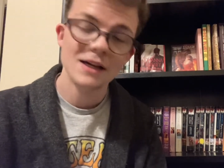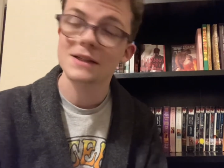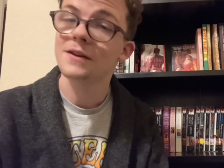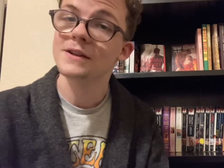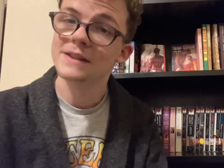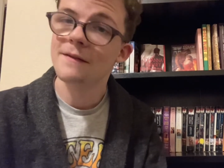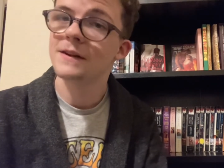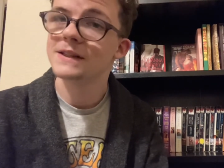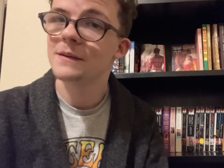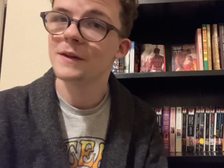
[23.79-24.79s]
So there's
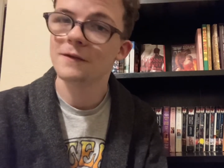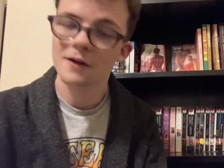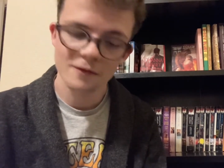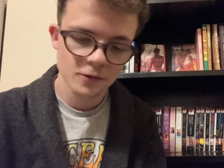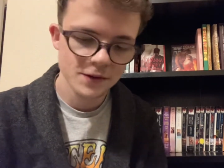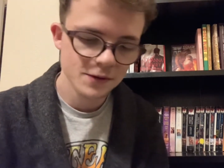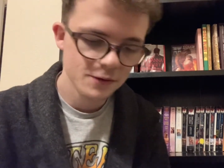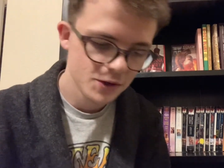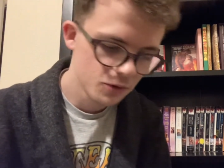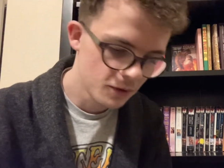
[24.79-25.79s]
definitely something for everyone to
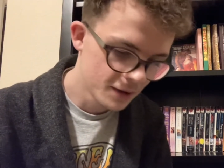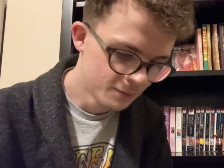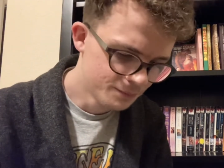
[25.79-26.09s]
enjoy.